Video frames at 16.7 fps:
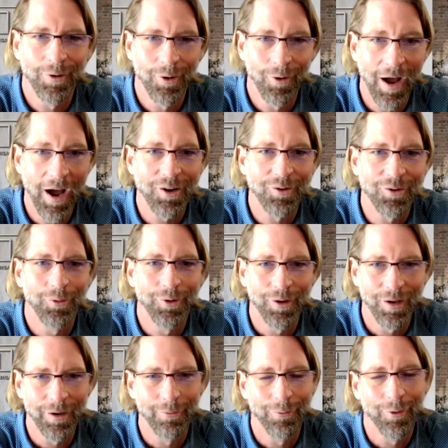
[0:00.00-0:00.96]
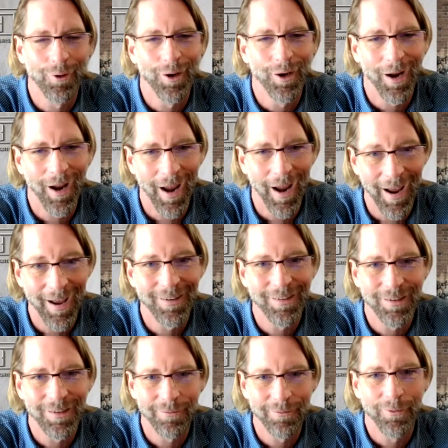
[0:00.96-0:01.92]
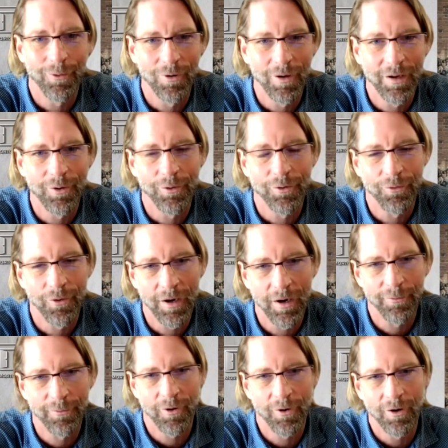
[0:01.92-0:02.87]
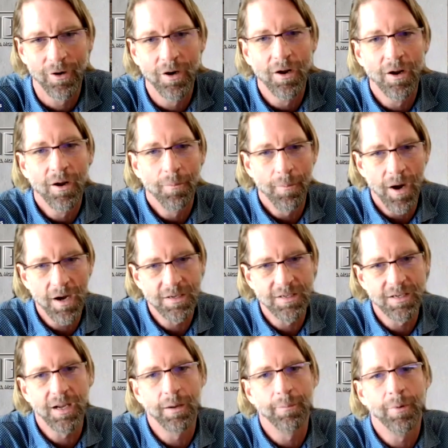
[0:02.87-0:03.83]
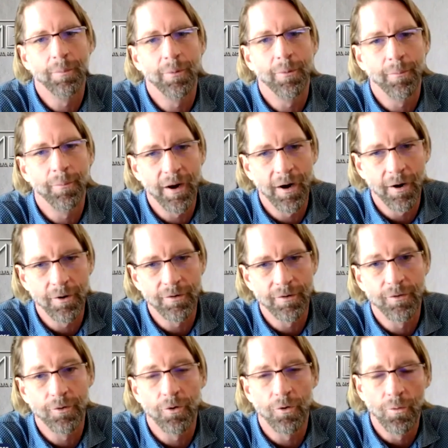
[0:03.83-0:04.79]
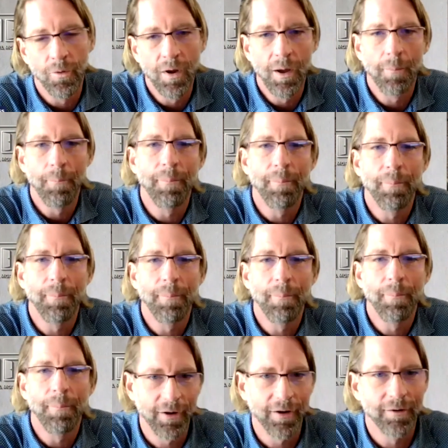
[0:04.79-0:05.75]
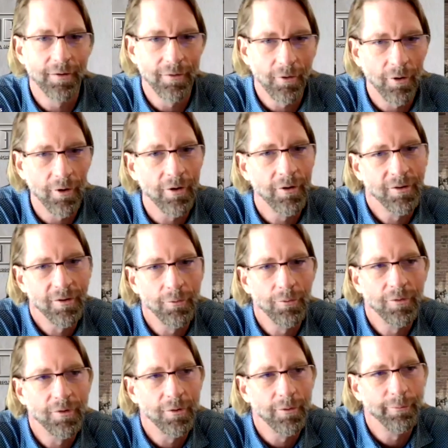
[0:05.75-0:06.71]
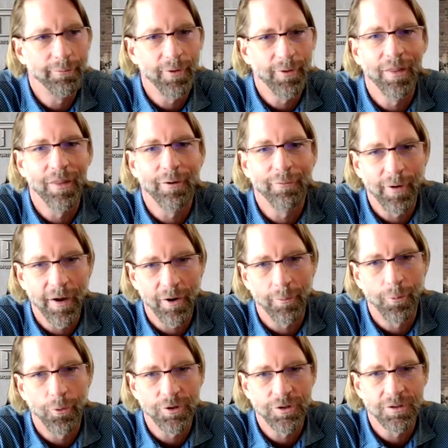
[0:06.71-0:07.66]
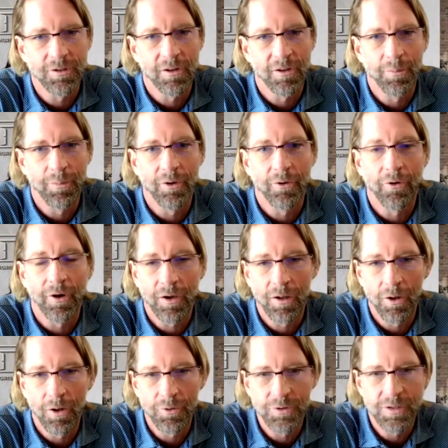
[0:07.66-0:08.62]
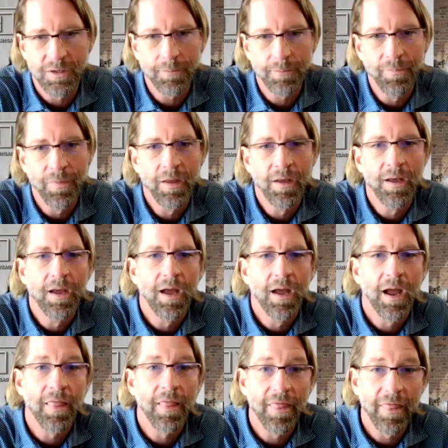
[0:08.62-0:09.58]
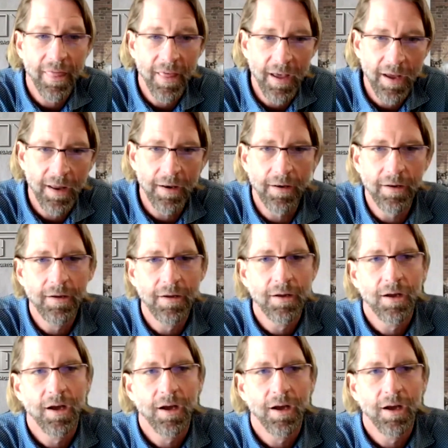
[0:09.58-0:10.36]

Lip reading: actual delivery and full legal transfer, Moxie can be prepared to back fund or to fund that final portion to the builder at closing. And then